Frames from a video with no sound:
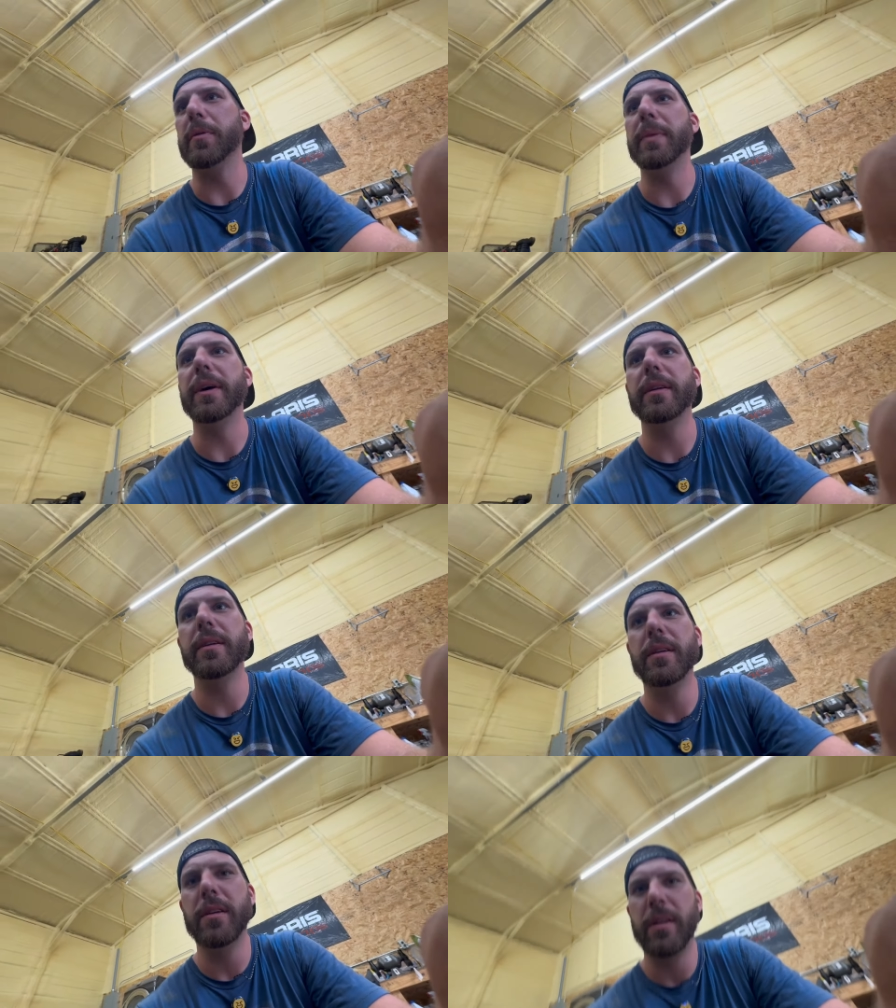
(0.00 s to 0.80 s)
a bit,
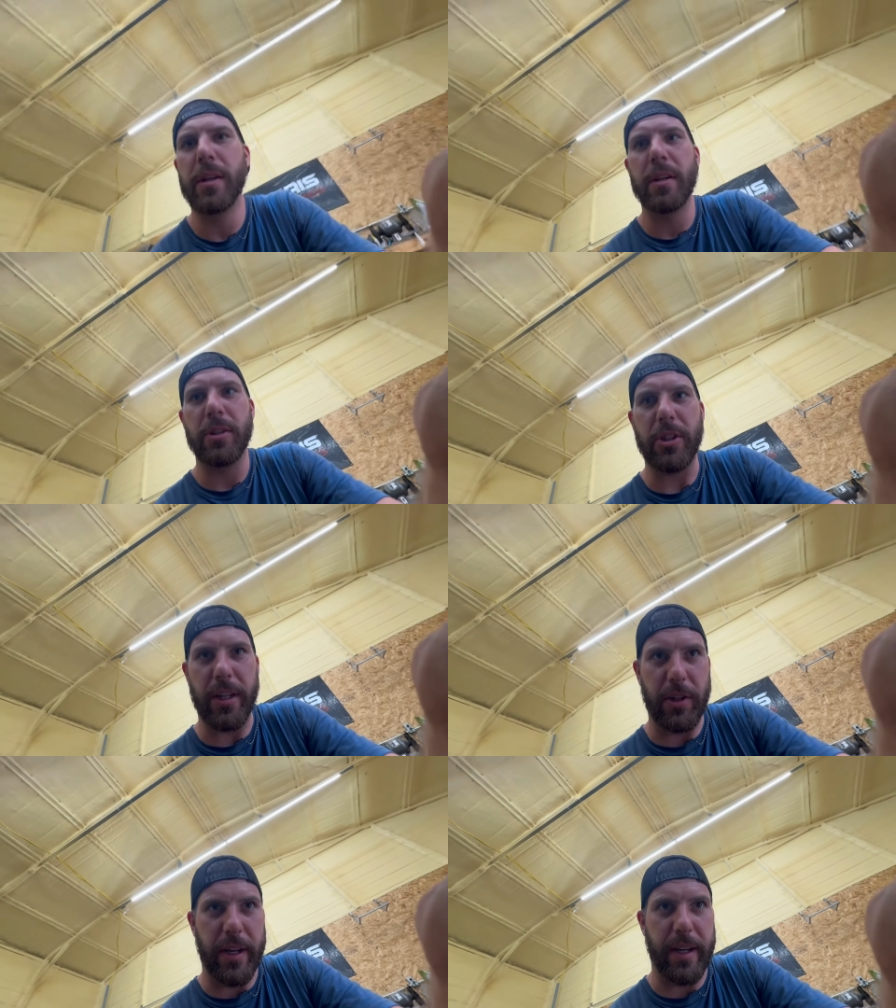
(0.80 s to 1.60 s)
try to
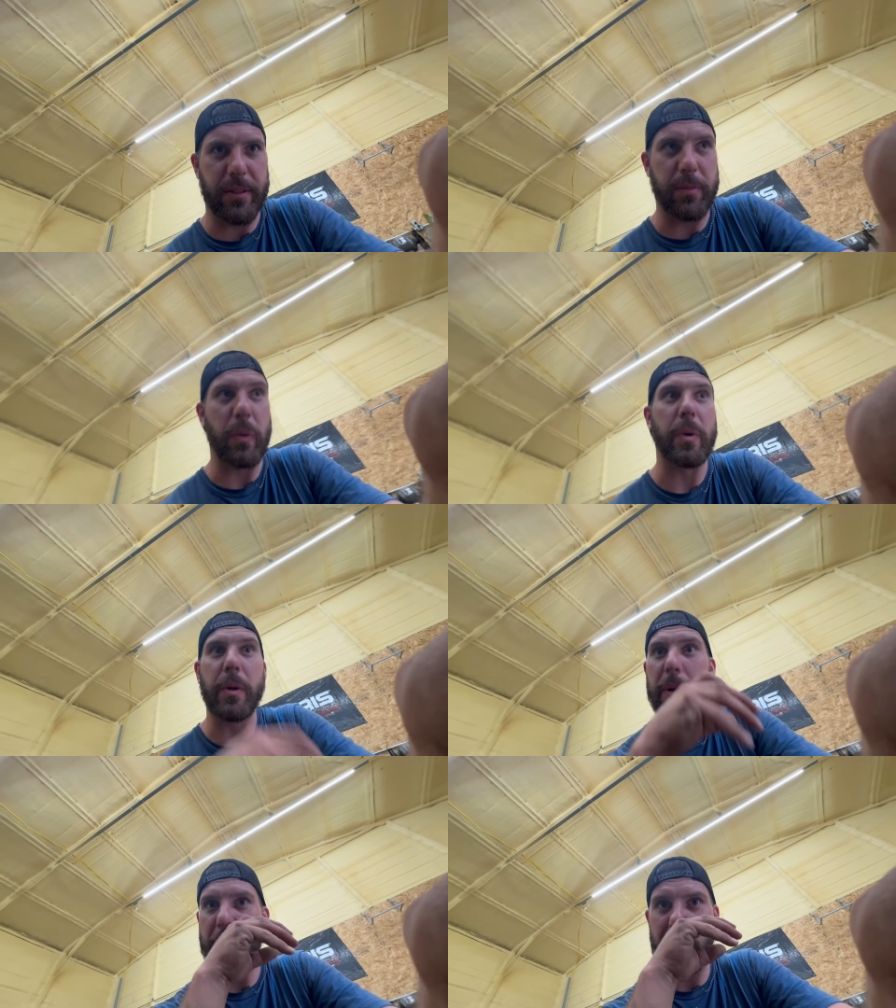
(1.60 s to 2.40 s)
dry it out some more,
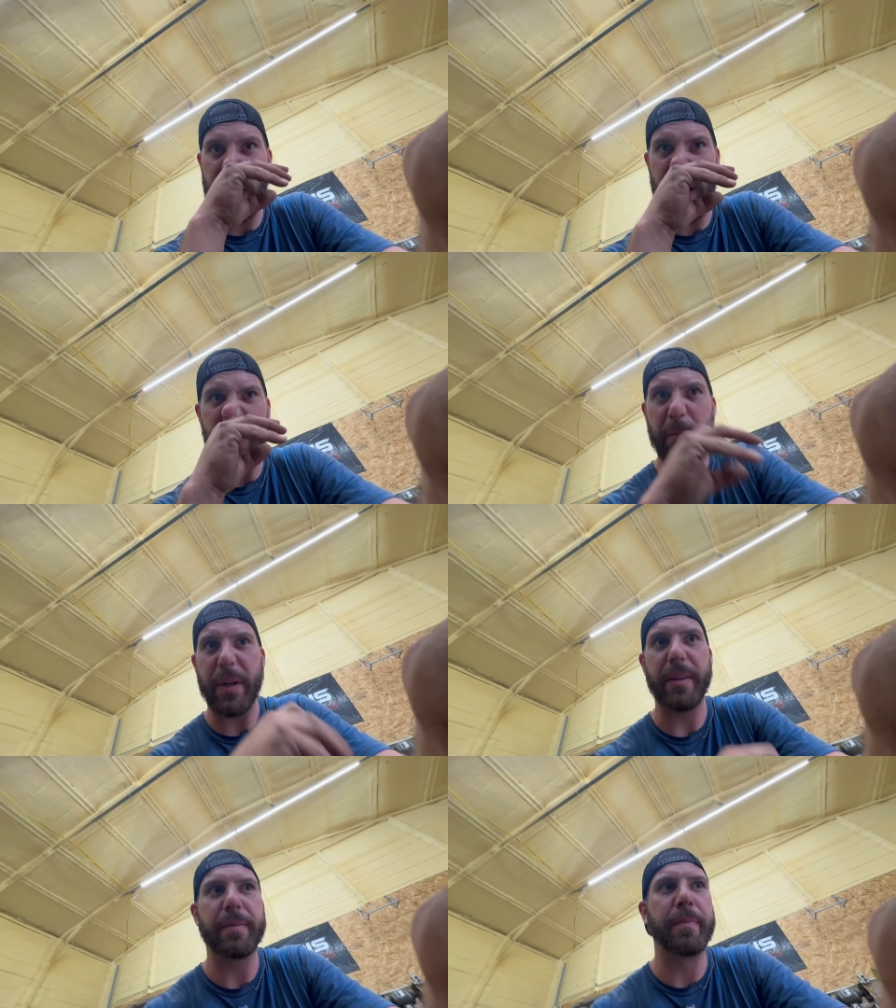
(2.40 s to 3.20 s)

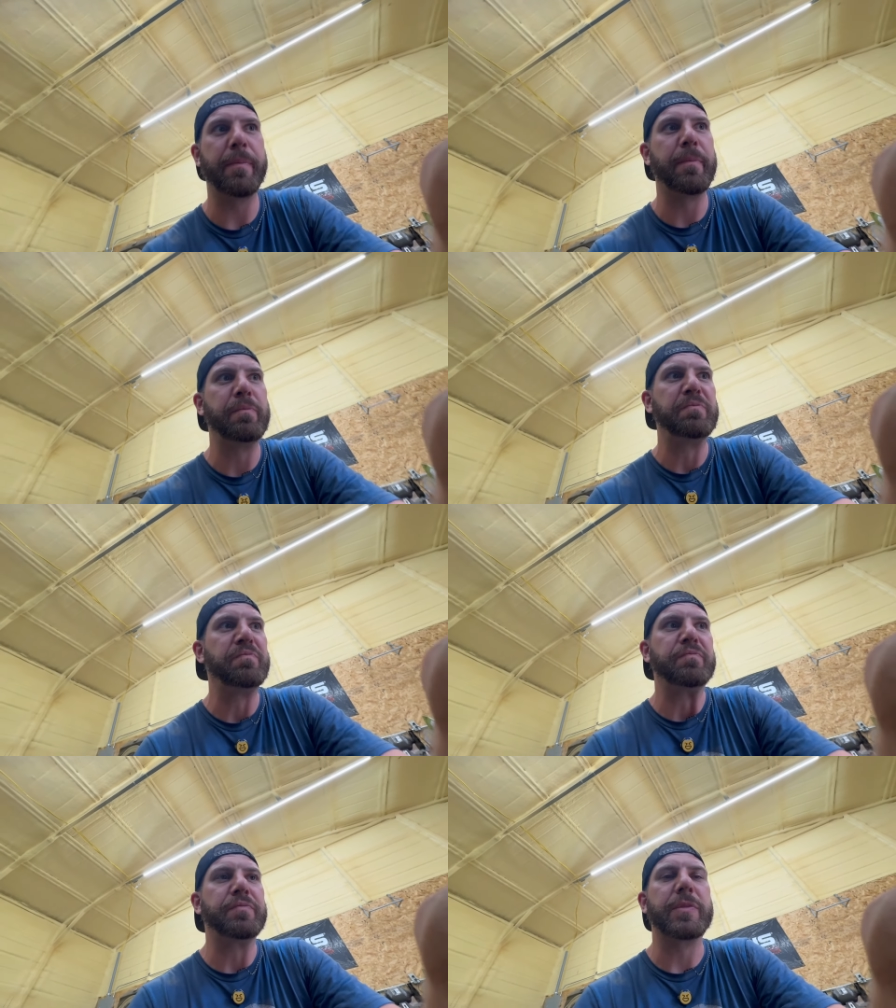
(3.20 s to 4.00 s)
but
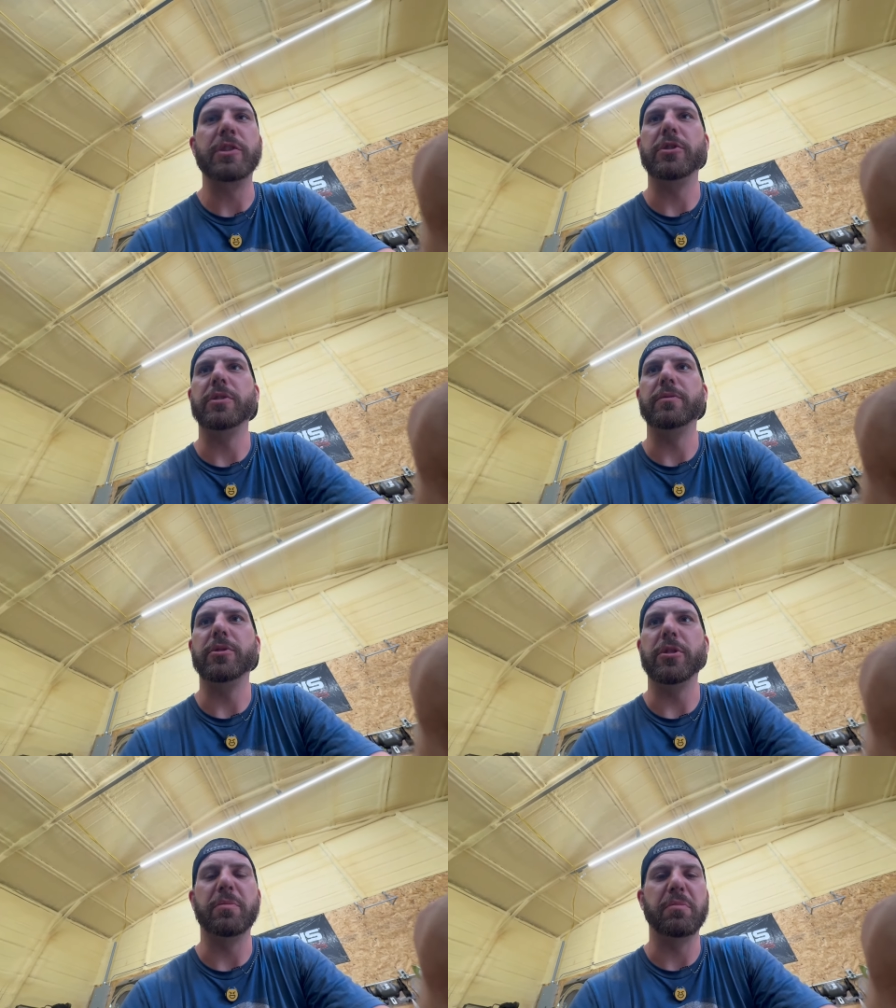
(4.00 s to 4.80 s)
it just
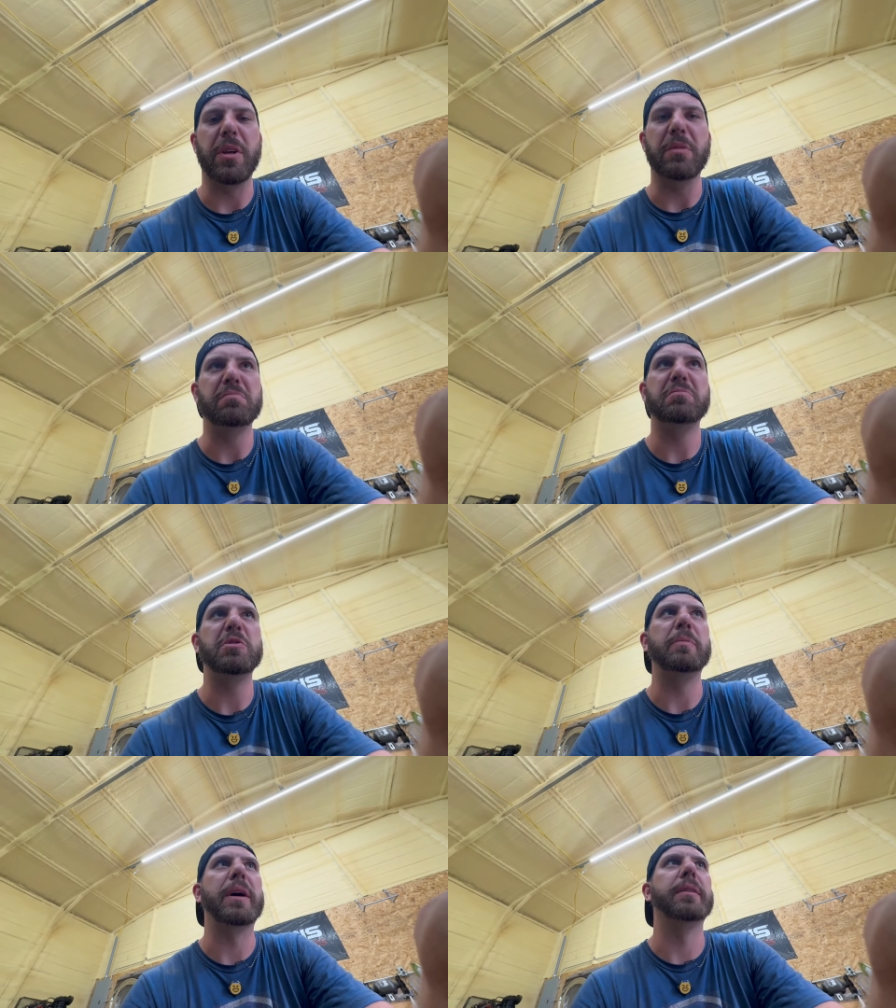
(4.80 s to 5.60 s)
shouldn't be
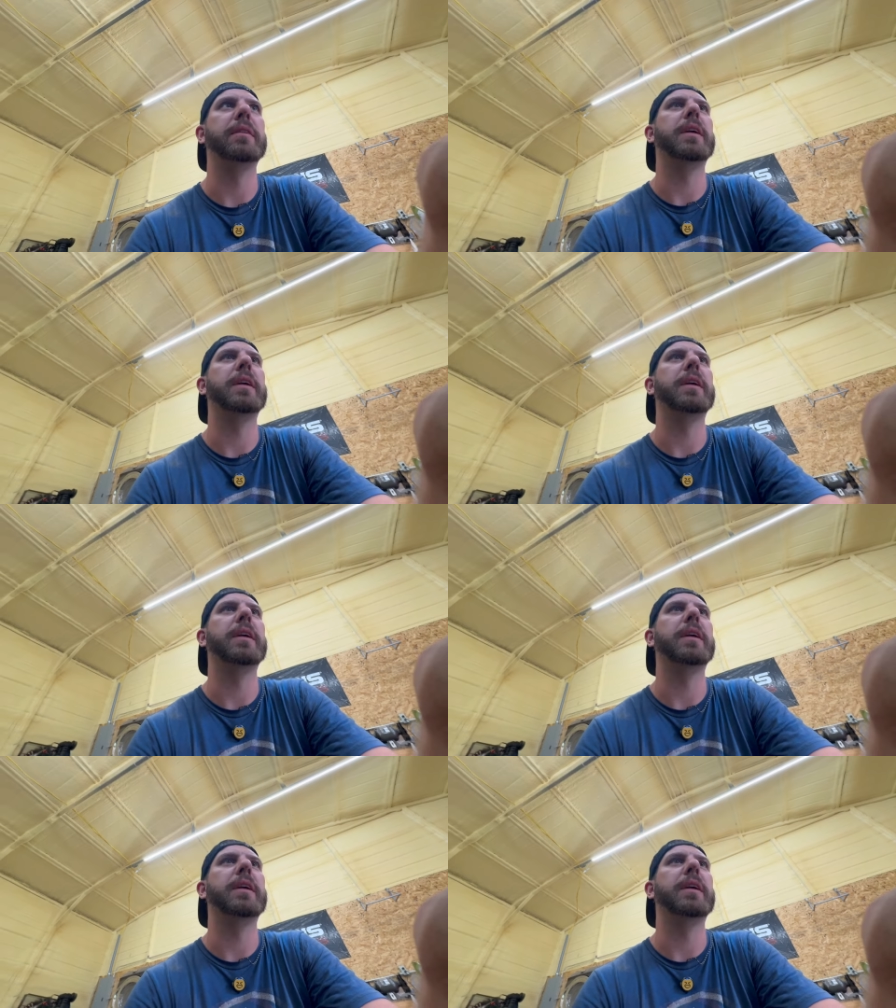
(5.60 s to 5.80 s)
too bad.